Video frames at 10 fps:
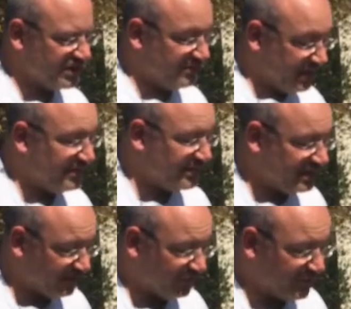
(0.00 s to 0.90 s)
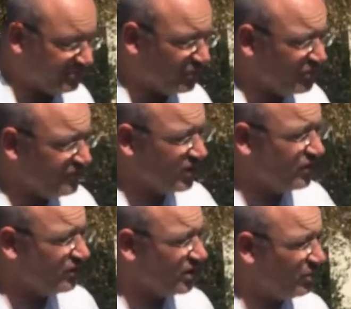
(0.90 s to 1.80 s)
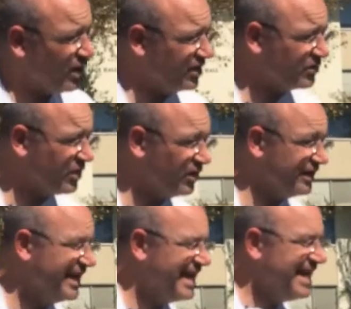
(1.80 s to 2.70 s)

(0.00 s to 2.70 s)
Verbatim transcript: and, and, and therefore improve our overall water quality,